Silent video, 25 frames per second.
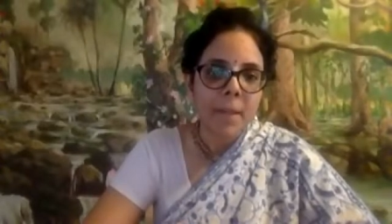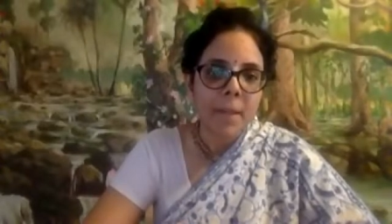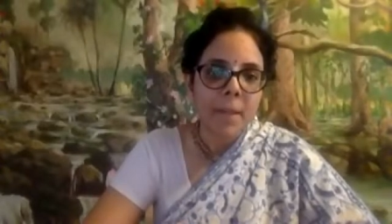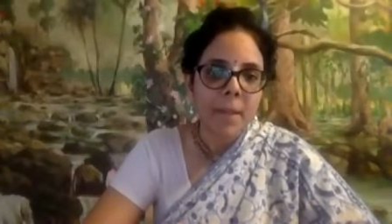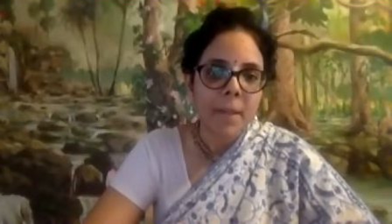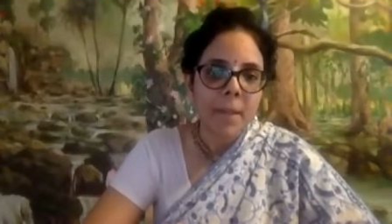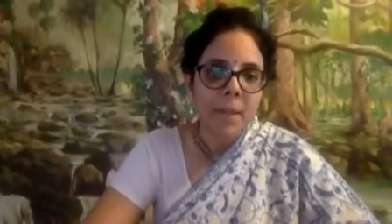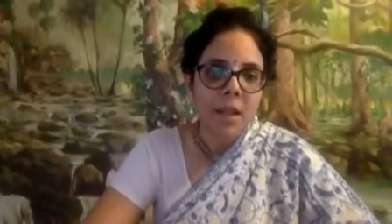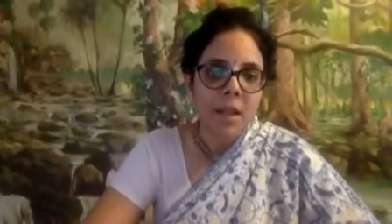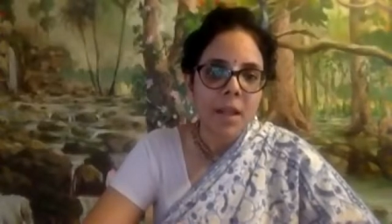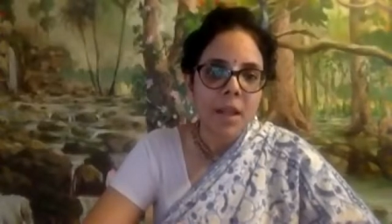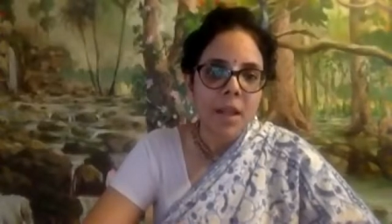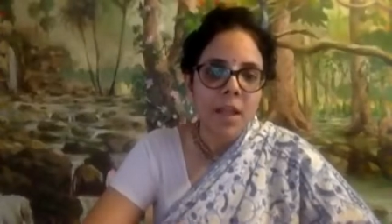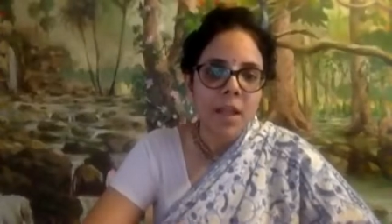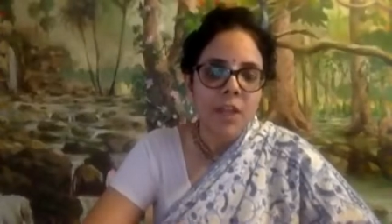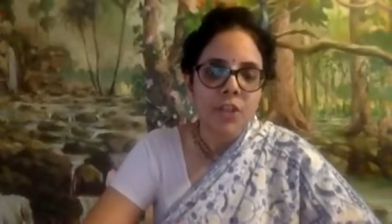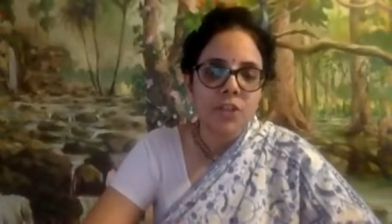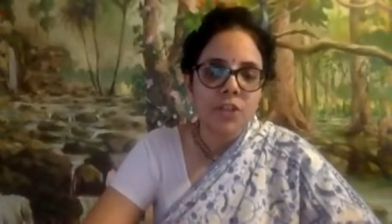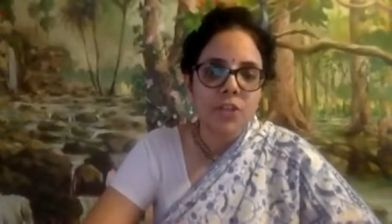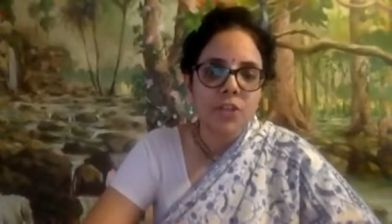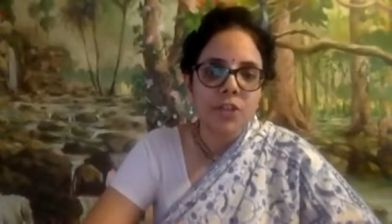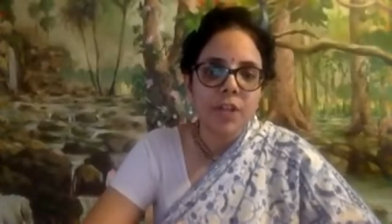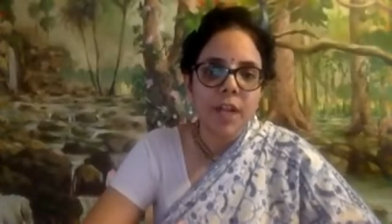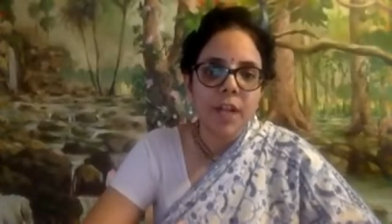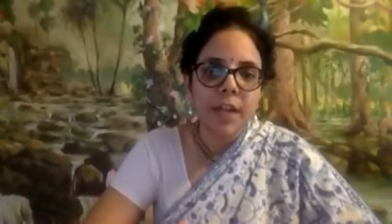should
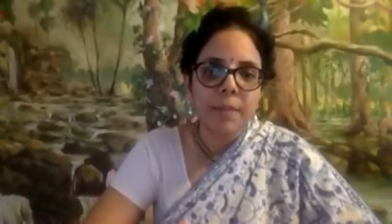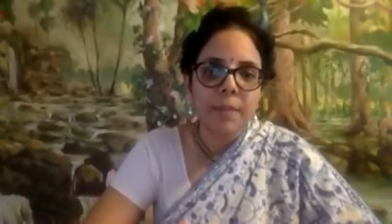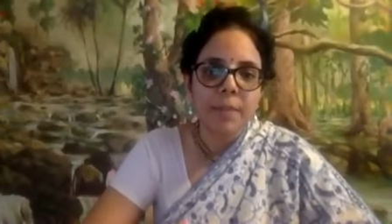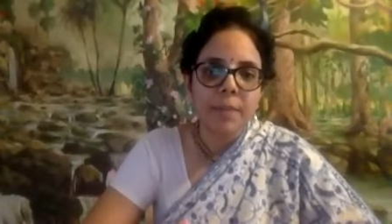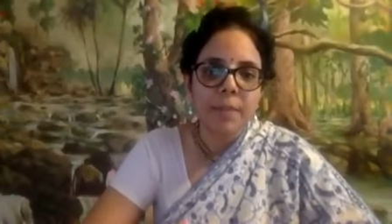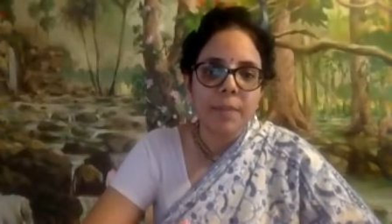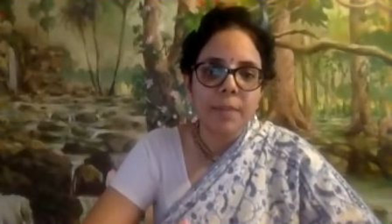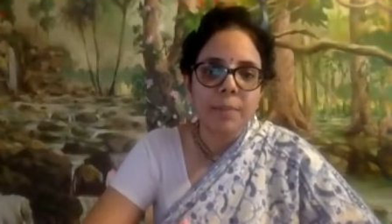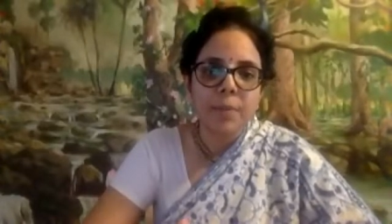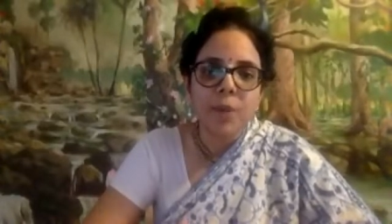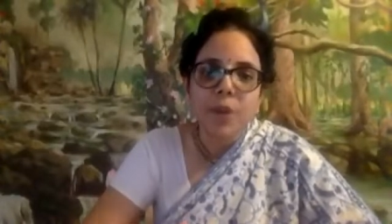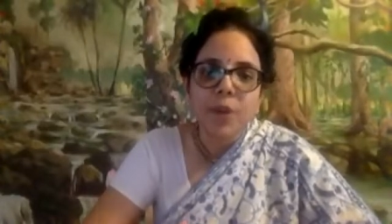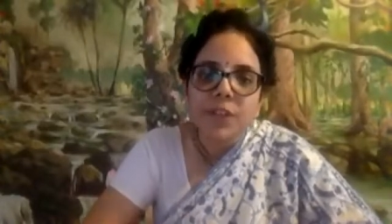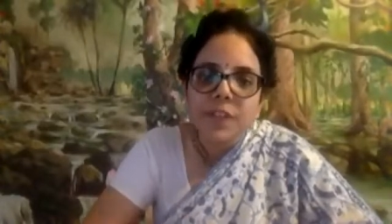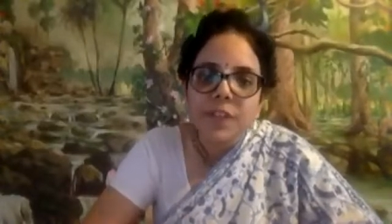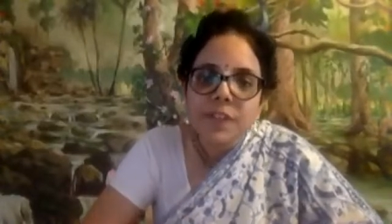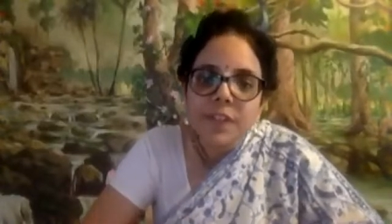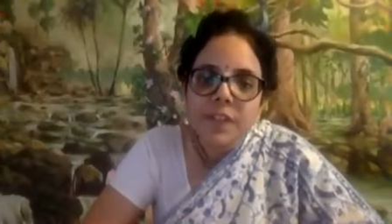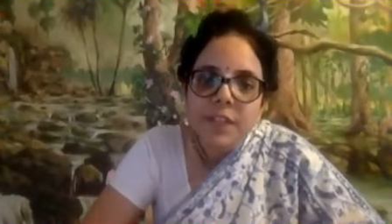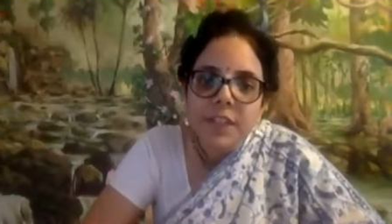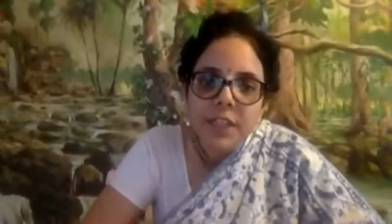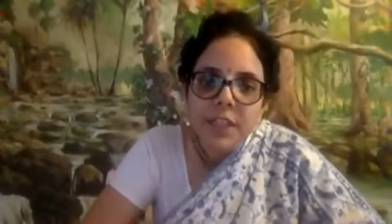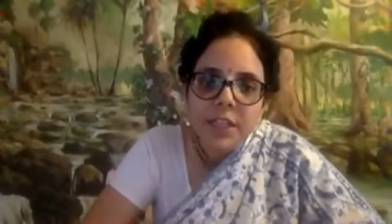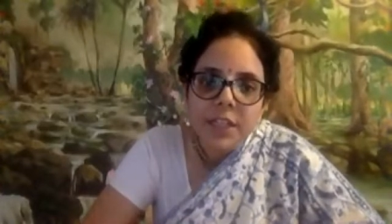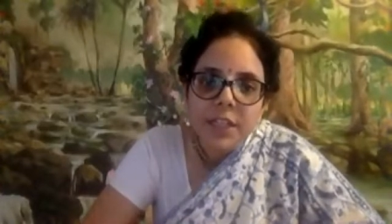I pause
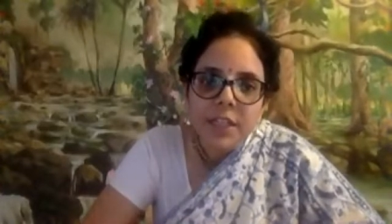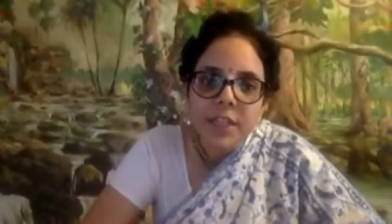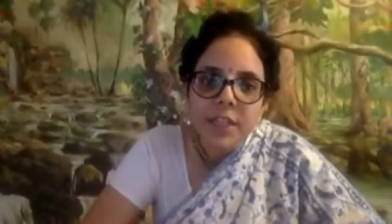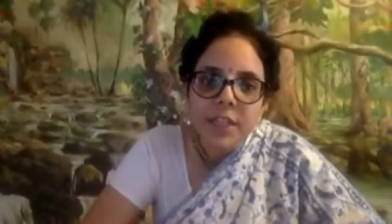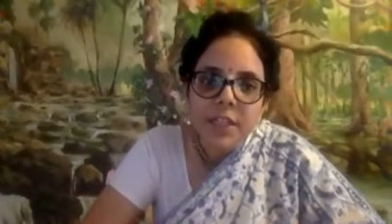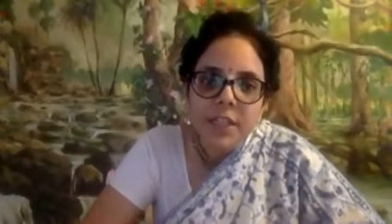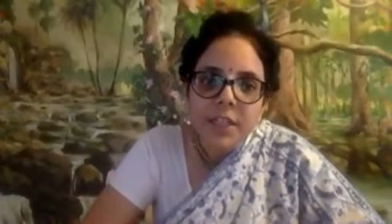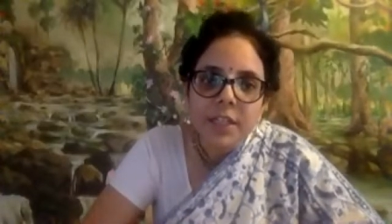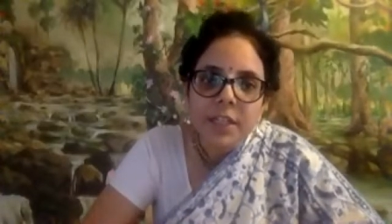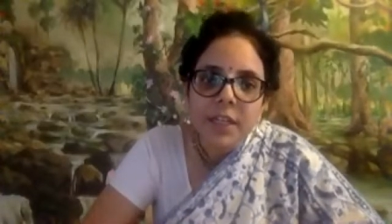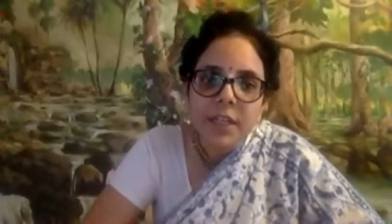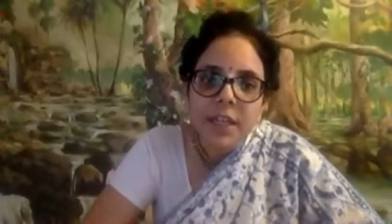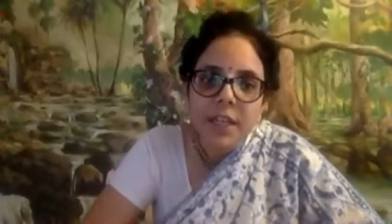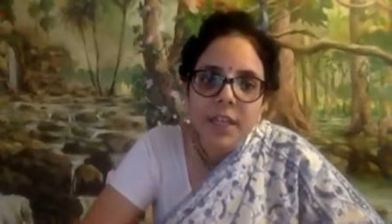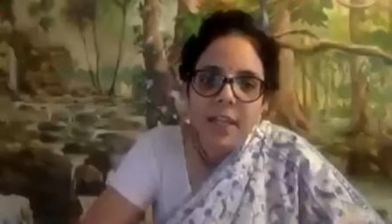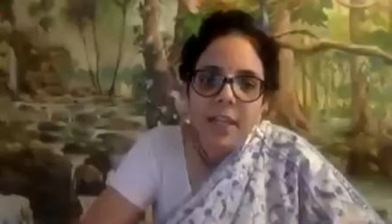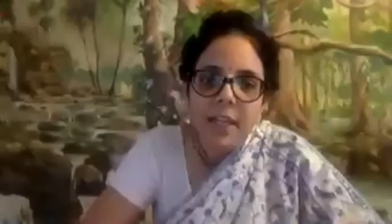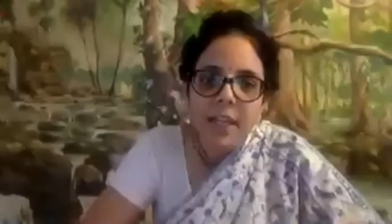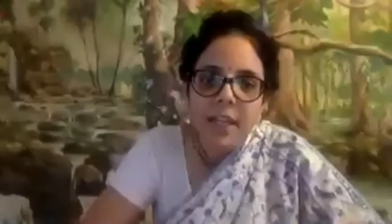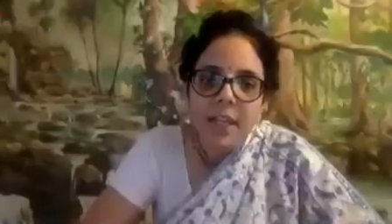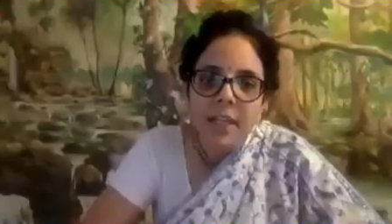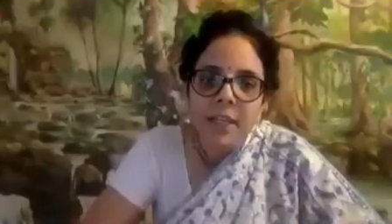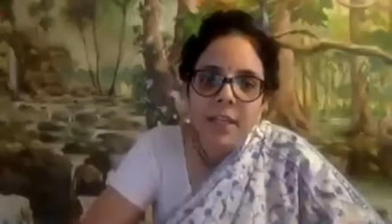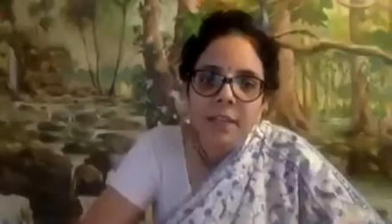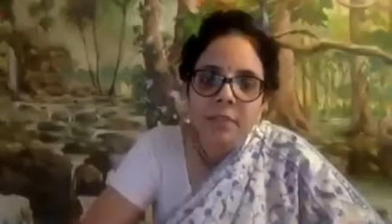here
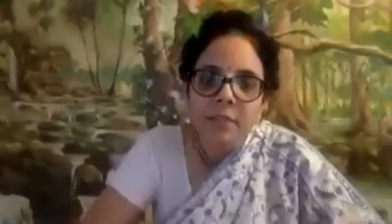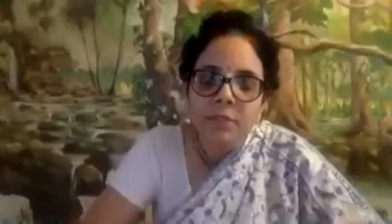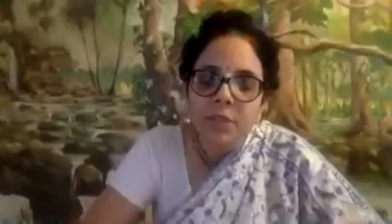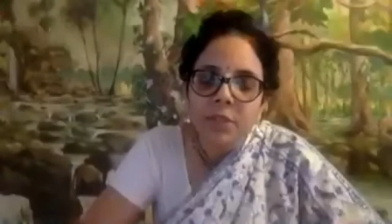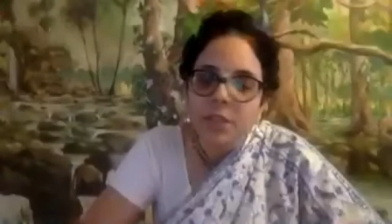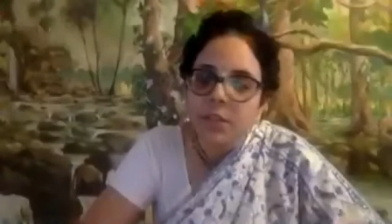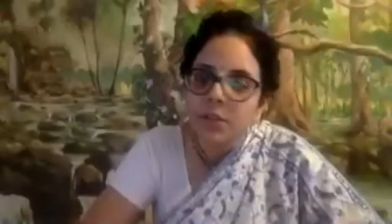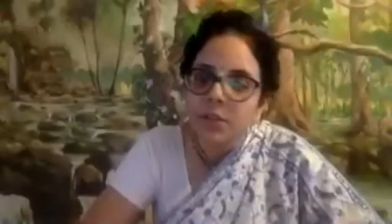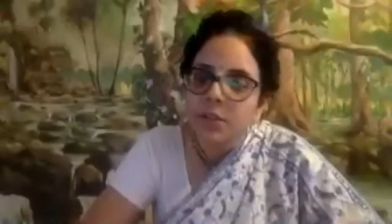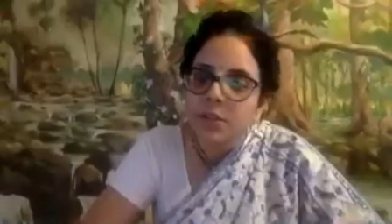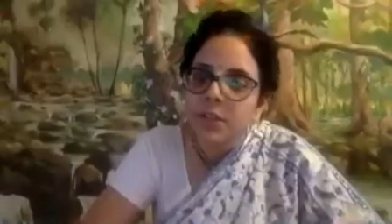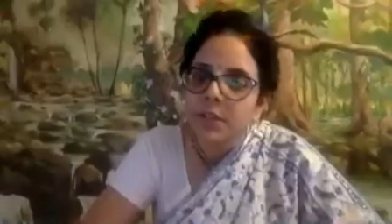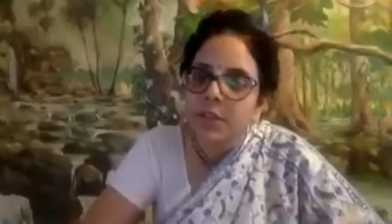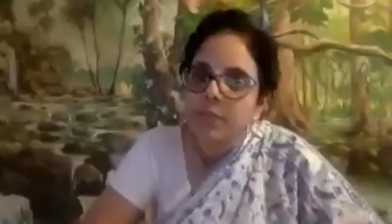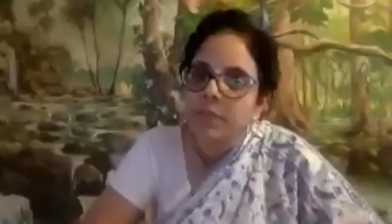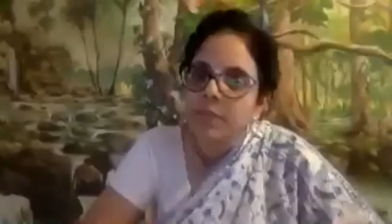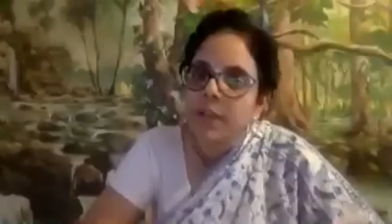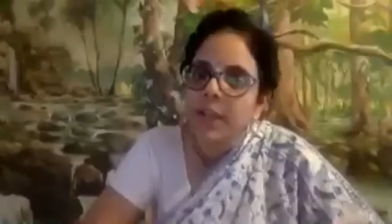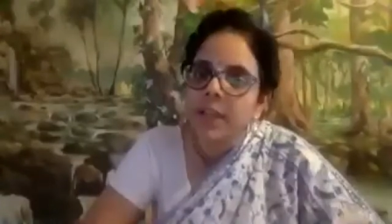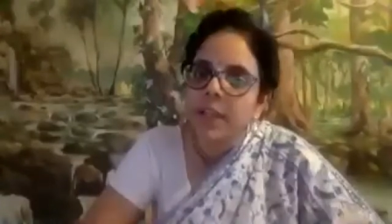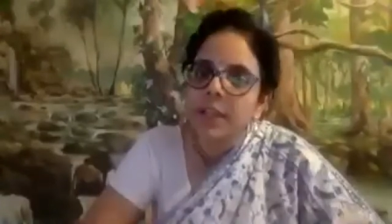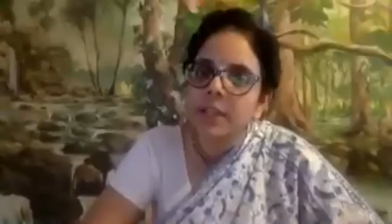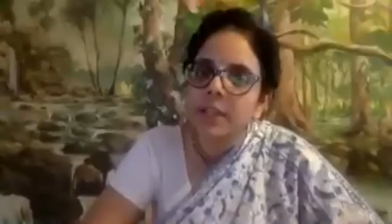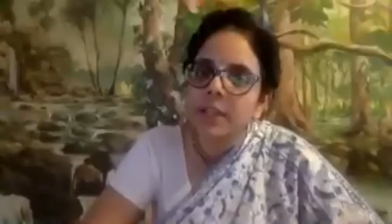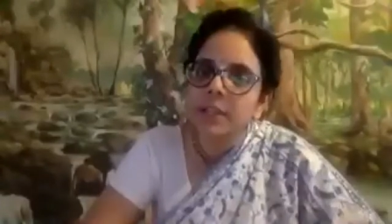and
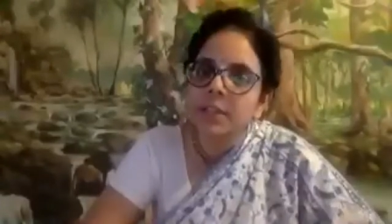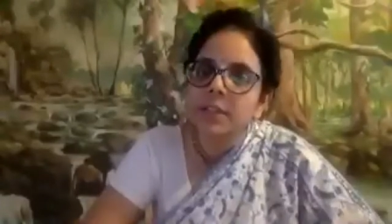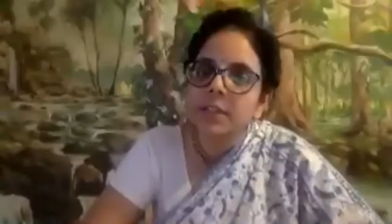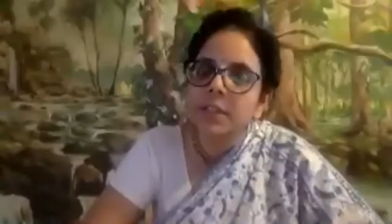invite